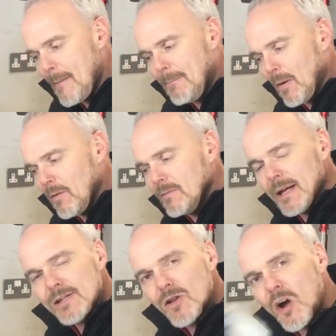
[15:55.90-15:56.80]
But
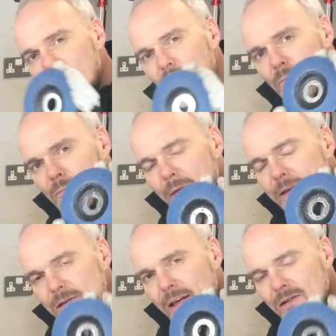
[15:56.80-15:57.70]
it's not;
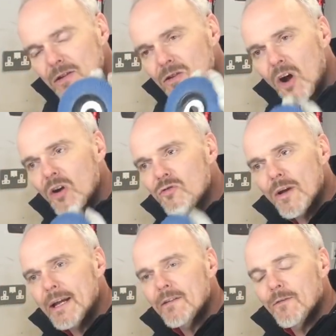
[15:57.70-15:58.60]
these things are not
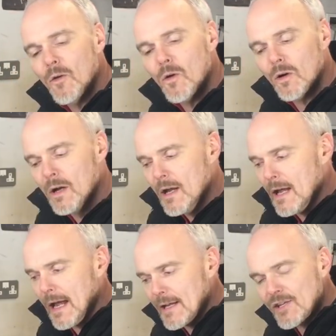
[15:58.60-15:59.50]
great for
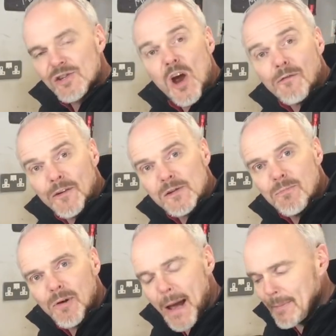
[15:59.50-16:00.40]
surface
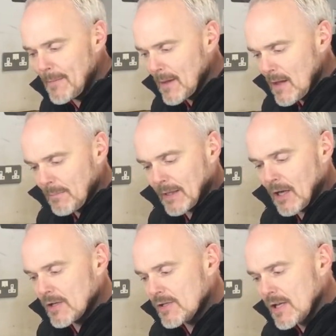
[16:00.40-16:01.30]
prep,
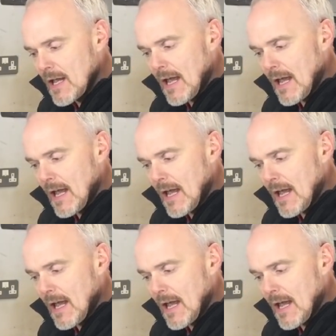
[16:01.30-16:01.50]
because